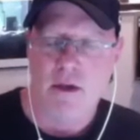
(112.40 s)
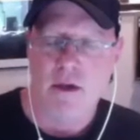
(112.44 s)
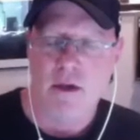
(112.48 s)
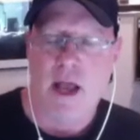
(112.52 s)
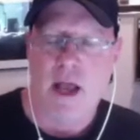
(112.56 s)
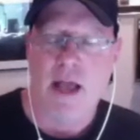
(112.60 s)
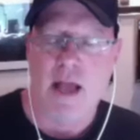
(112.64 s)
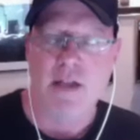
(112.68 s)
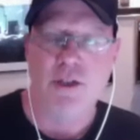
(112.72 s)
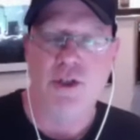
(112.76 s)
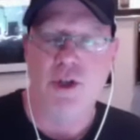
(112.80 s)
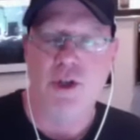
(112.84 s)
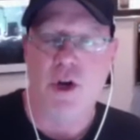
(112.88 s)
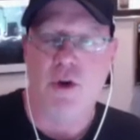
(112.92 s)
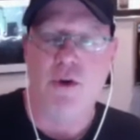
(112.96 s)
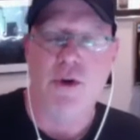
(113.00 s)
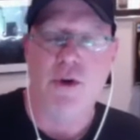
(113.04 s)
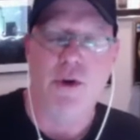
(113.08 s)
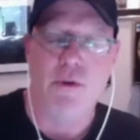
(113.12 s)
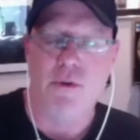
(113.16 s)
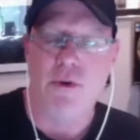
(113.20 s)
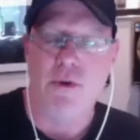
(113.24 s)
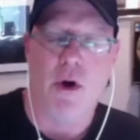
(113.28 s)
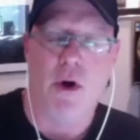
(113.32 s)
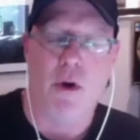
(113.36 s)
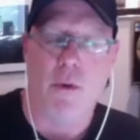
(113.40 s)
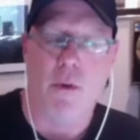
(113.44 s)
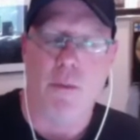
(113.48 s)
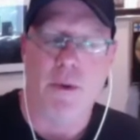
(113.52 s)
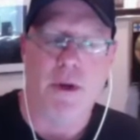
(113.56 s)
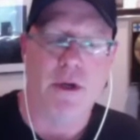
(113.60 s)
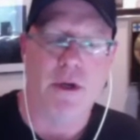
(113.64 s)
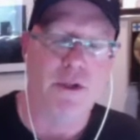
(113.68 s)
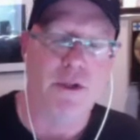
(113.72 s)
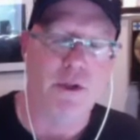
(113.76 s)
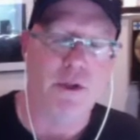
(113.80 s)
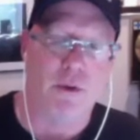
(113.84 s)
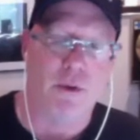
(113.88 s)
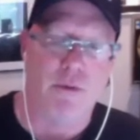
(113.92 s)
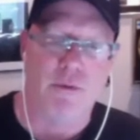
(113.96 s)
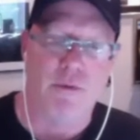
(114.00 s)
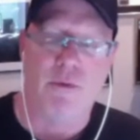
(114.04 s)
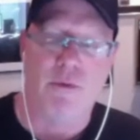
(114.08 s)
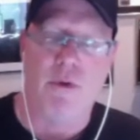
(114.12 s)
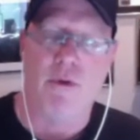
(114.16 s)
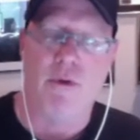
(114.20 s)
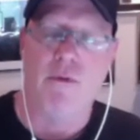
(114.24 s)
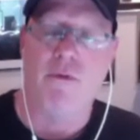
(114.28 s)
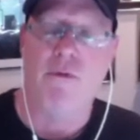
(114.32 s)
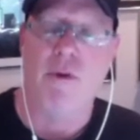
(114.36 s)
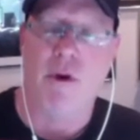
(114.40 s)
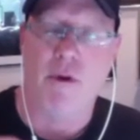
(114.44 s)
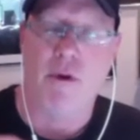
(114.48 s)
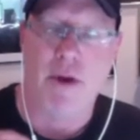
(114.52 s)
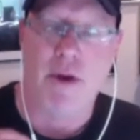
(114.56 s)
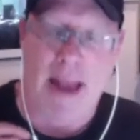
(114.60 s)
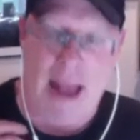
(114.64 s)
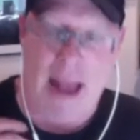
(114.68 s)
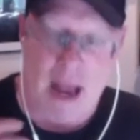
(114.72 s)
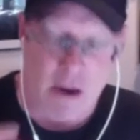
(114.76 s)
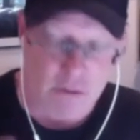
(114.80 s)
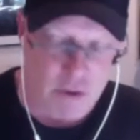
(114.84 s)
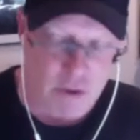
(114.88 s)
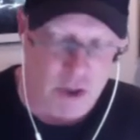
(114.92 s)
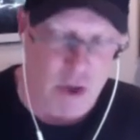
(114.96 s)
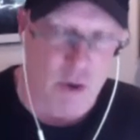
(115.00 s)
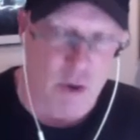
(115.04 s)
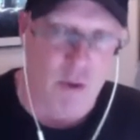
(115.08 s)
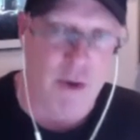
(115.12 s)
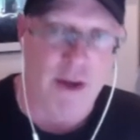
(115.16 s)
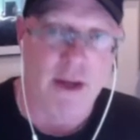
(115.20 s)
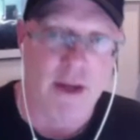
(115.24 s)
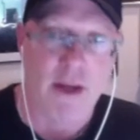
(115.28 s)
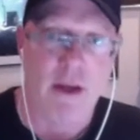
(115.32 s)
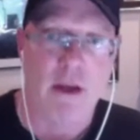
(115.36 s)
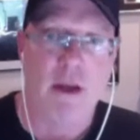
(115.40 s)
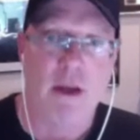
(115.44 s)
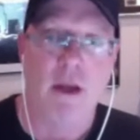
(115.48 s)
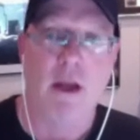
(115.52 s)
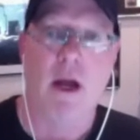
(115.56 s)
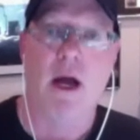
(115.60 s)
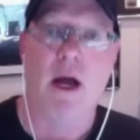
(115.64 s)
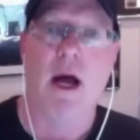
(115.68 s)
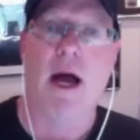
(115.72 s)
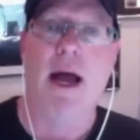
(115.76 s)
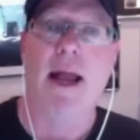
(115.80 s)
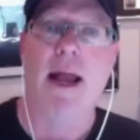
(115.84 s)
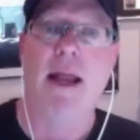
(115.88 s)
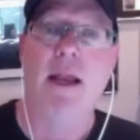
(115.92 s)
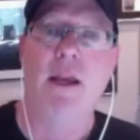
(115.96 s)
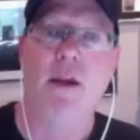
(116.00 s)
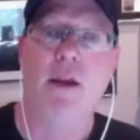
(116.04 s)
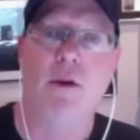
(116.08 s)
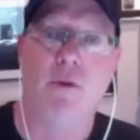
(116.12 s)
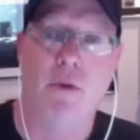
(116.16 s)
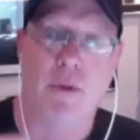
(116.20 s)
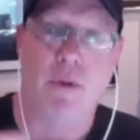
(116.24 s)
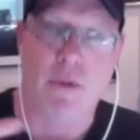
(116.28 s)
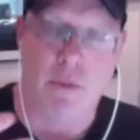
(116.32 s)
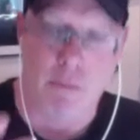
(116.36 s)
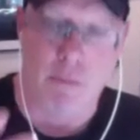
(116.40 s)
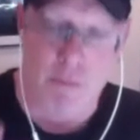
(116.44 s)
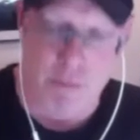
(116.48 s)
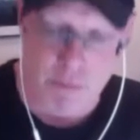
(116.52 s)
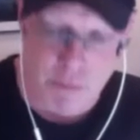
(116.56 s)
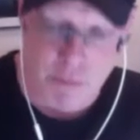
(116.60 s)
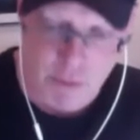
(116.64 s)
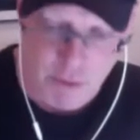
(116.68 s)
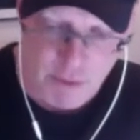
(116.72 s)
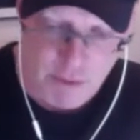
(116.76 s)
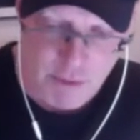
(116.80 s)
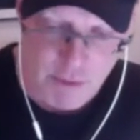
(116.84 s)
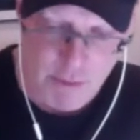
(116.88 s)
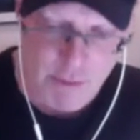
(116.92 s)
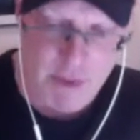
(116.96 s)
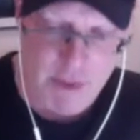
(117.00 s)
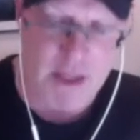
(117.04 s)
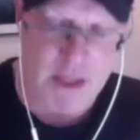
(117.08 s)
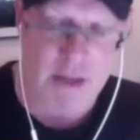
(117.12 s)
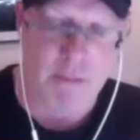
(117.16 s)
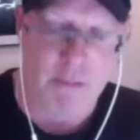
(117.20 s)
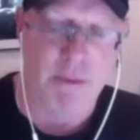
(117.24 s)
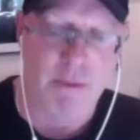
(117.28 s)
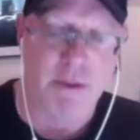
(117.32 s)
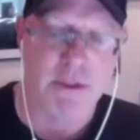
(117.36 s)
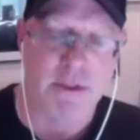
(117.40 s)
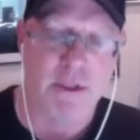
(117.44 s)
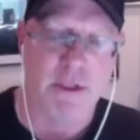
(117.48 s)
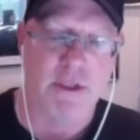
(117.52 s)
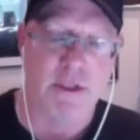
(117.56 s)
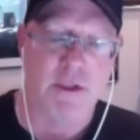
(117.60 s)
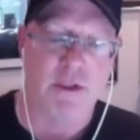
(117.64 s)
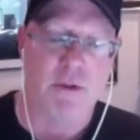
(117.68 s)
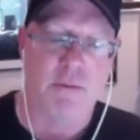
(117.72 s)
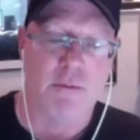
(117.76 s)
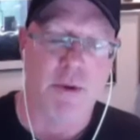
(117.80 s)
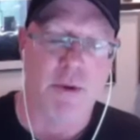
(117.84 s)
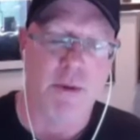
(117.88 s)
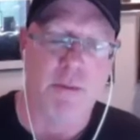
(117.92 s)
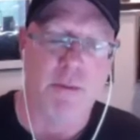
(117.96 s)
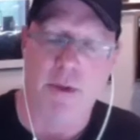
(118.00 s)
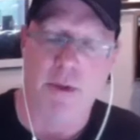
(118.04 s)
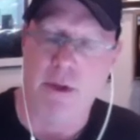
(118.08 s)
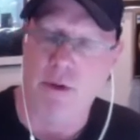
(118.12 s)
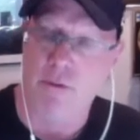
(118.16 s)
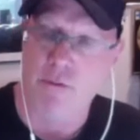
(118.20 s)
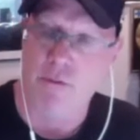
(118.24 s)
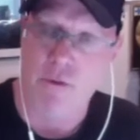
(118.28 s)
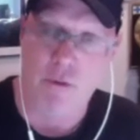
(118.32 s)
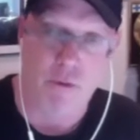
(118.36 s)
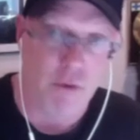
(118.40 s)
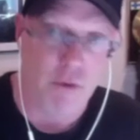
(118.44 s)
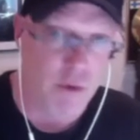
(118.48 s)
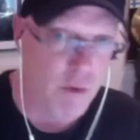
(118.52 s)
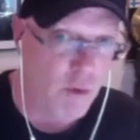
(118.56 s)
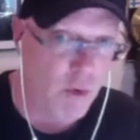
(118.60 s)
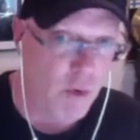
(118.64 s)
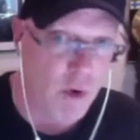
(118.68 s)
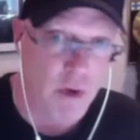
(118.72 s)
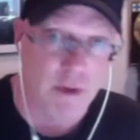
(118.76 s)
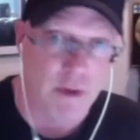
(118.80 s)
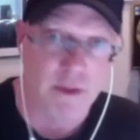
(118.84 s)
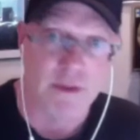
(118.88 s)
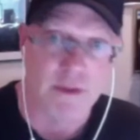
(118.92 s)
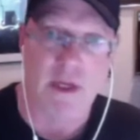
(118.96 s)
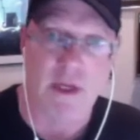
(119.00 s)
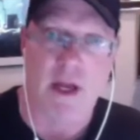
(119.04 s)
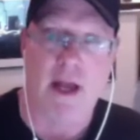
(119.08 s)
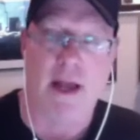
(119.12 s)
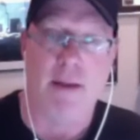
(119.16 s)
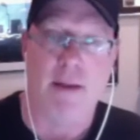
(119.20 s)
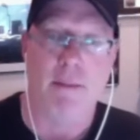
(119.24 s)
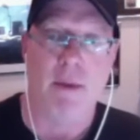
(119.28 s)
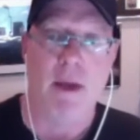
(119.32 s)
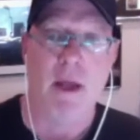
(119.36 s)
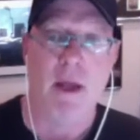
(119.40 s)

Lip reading: Joe, because you're a very outgoing guy. You're in the media business, so people interview you all the time.